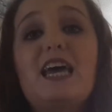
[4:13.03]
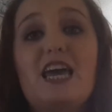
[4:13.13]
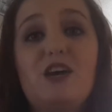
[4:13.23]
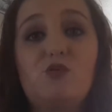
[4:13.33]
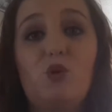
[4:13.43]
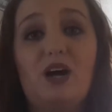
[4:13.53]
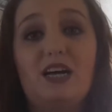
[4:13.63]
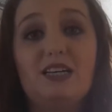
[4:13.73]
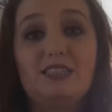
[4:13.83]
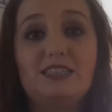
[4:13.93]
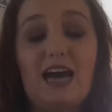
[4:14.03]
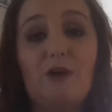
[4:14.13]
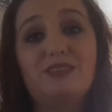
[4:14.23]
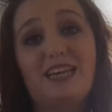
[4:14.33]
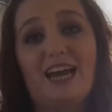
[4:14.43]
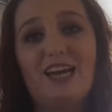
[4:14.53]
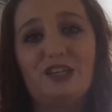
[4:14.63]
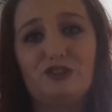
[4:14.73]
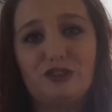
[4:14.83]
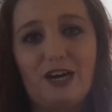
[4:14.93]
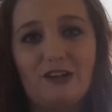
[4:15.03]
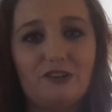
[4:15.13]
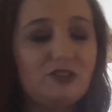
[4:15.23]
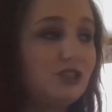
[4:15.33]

I was at $800.